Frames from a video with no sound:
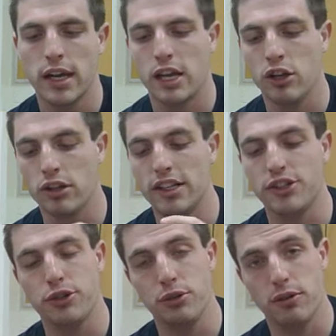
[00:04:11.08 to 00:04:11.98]
You'll
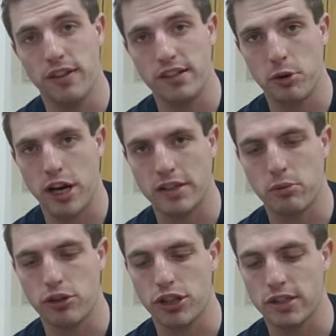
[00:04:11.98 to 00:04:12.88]
need 2 of these brass
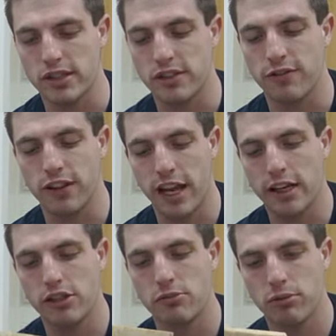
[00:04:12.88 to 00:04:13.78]
bushings. It's a
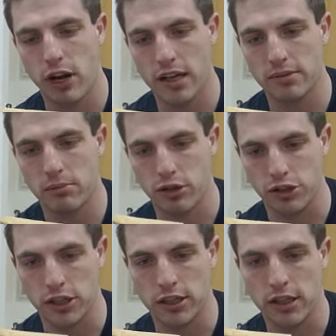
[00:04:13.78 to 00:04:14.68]
flanged brass
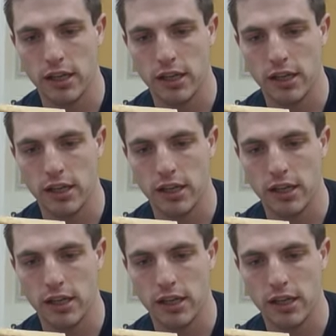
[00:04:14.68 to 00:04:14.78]
bushing.